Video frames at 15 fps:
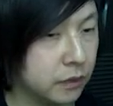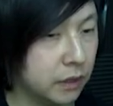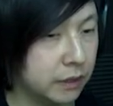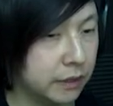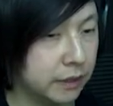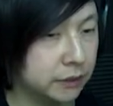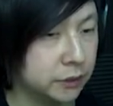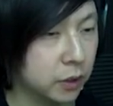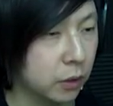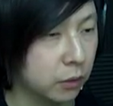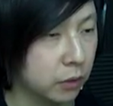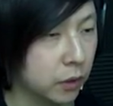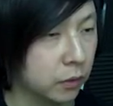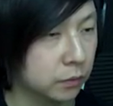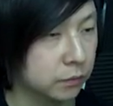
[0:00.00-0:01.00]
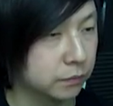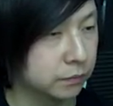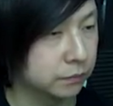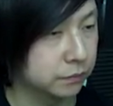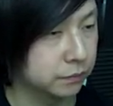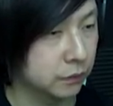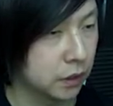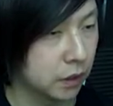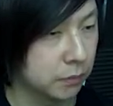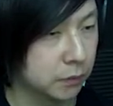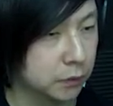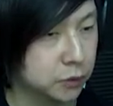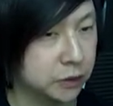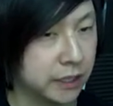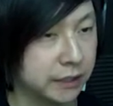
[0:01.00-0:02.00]
And then, oh nope.
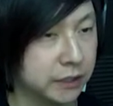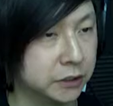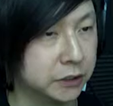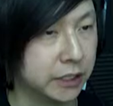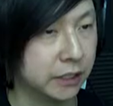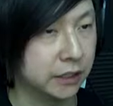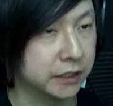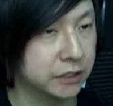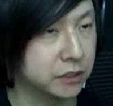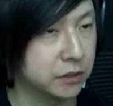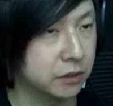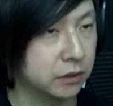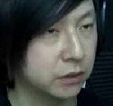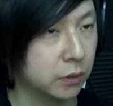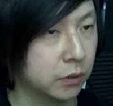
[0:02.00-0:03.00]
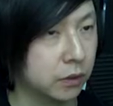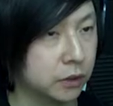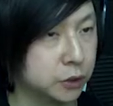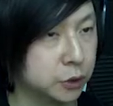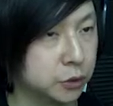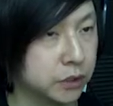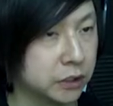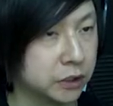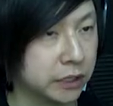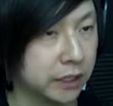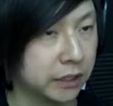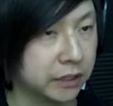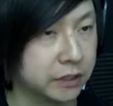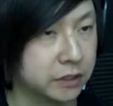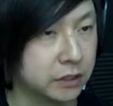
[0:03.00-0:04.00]
Almost shot the jellies. Don't wanna shoot the
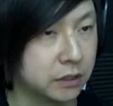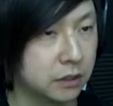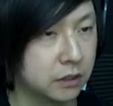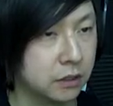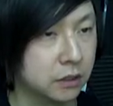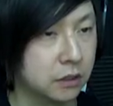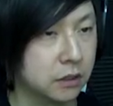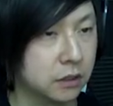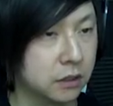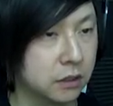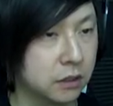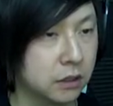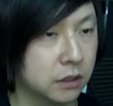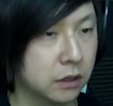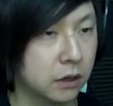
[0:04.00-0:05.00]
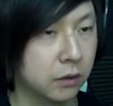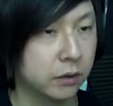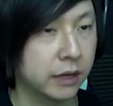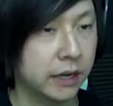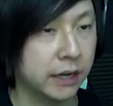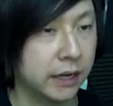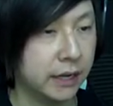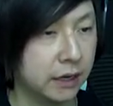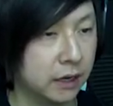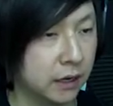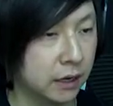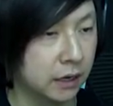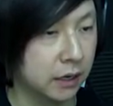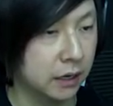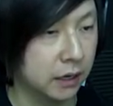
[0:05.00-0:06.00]
jellies. Okay,
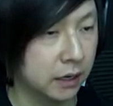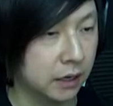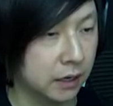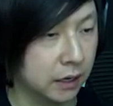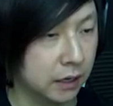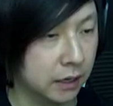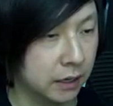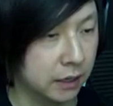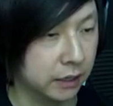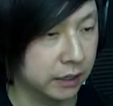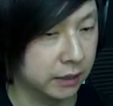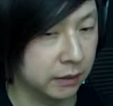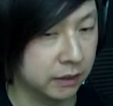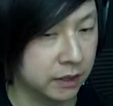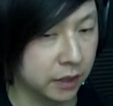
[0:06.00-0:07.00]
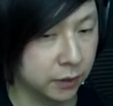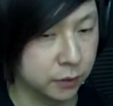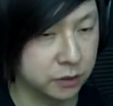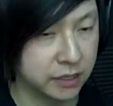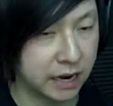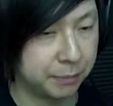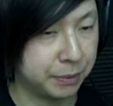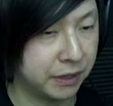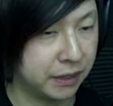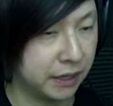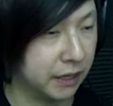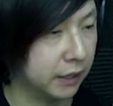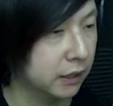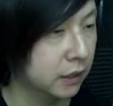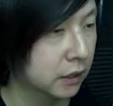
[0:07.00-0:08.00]
get another zappy
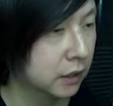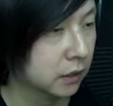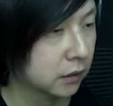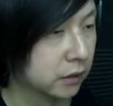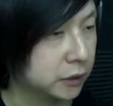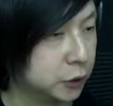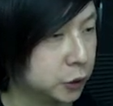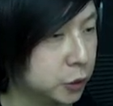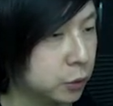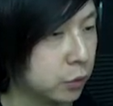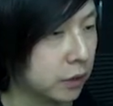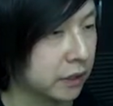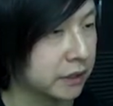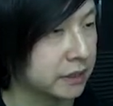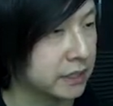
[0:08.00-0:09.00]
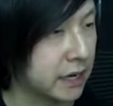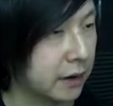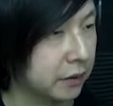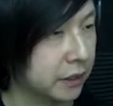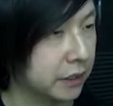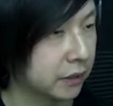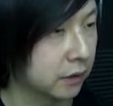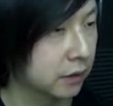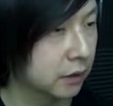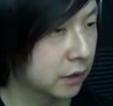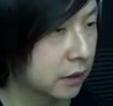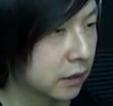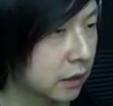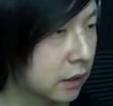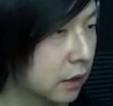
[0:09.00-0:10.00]
thing. Let's shoot one of these out here.
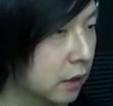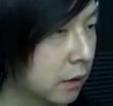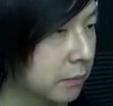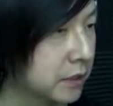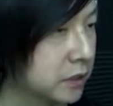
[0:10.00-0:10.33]
Oh,